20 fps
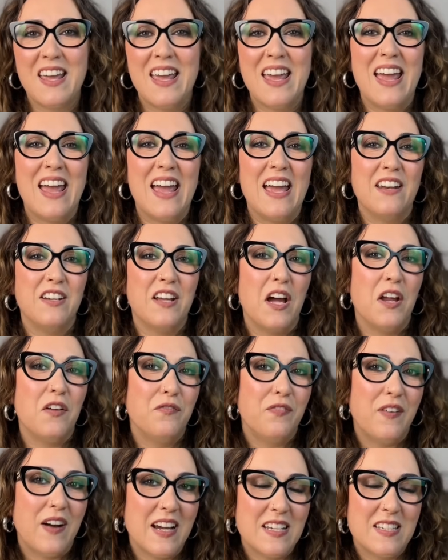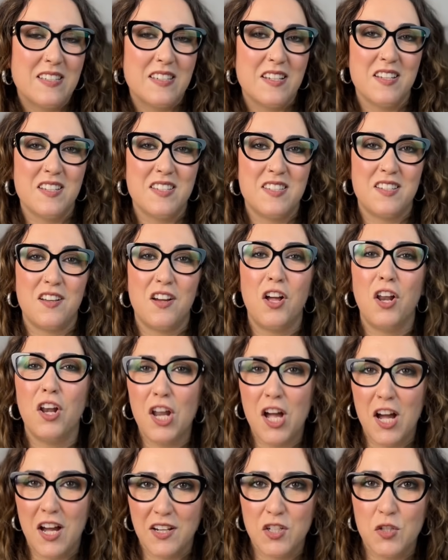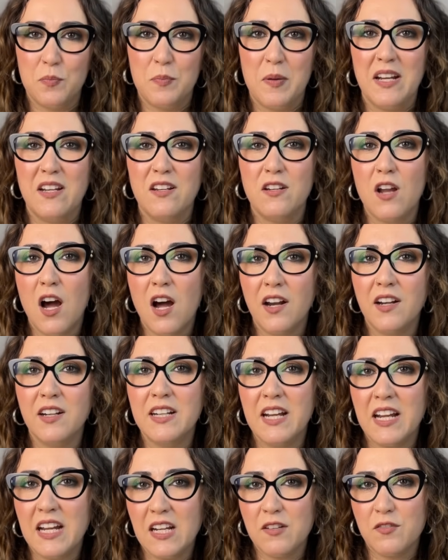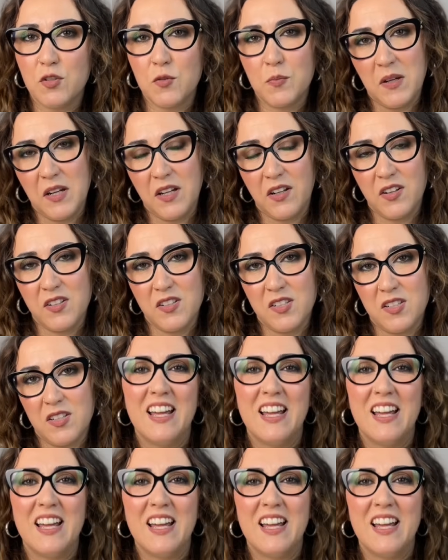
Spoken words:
and advices a lot by non-native speakers,